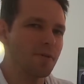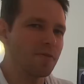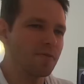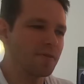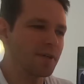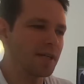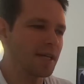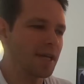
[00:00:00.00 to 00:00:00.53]

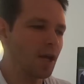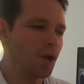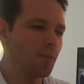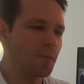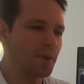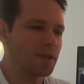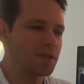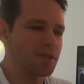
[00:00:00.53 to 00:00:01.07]
really
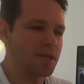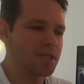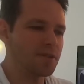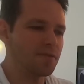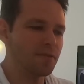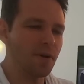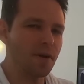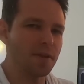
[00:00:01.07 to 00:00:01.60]
helping
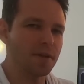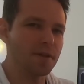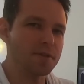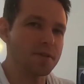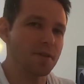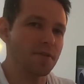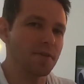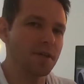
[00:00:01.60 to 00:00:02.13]
justify the
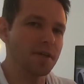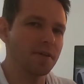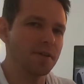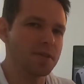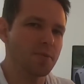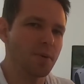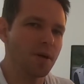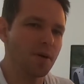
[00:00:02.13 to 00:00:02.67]
cost of the vehicle
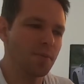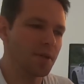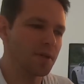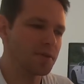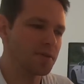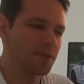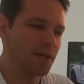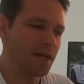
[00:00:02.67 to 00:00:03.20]
as well,
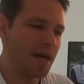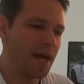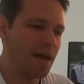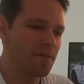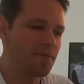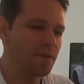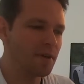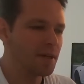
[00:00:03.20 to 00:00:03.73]
because you're going to
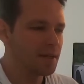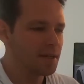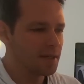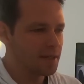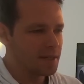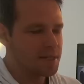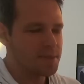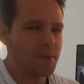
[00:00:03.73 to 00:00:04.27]
have
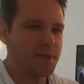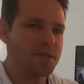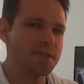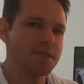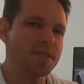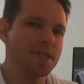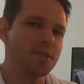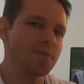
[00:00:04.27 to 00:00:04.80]
as much
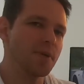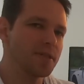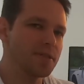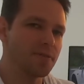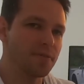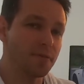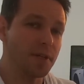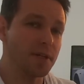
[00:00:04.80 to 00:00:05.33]
as 6 months
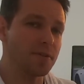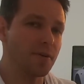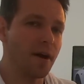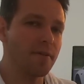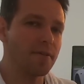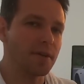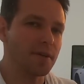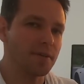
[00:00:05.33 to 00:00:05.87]
of free
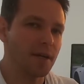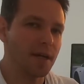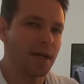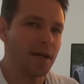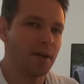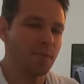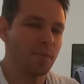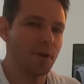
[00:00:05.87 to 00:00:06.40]
driving
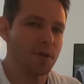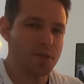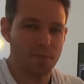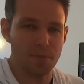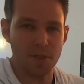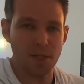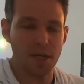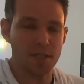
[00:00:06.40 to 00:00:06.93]
by
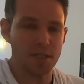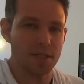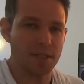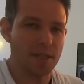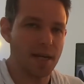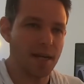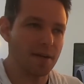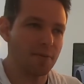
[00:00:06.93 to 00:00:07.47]

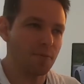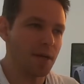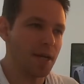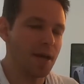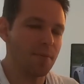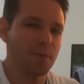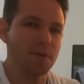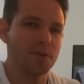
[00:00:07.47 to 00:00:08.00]
supercharging. And we
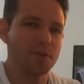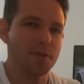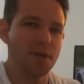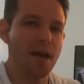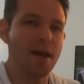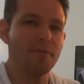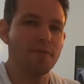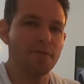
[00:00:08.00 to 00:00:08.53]
happen to
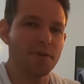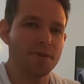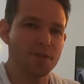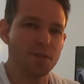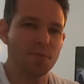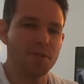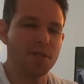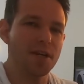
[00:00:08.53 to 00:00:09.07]
have a
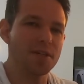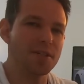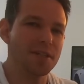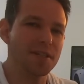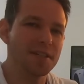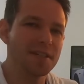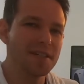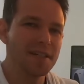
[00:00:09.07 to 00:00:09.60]

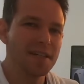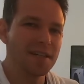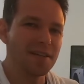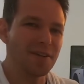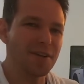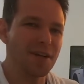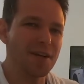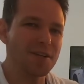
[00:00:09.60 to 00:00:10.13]
supercharger
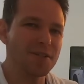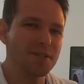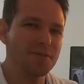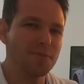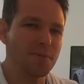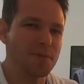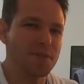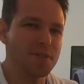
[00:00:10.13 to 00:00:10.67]

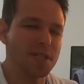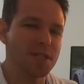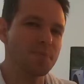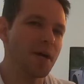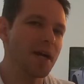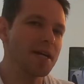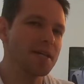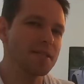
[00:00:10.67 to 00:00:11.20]
location with 6
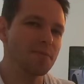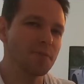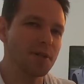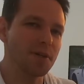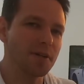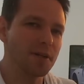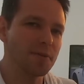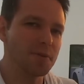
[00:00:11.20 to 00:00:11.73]
bays in
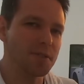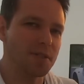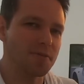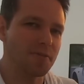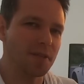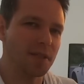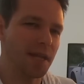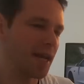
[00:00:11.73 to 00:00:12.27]
Wodonga, which is
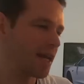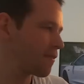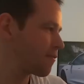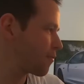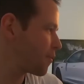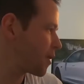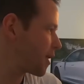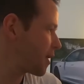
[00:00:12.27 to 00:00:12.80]
really handy
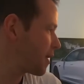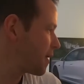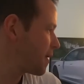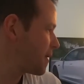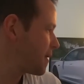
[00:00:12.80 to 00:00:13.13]
for me,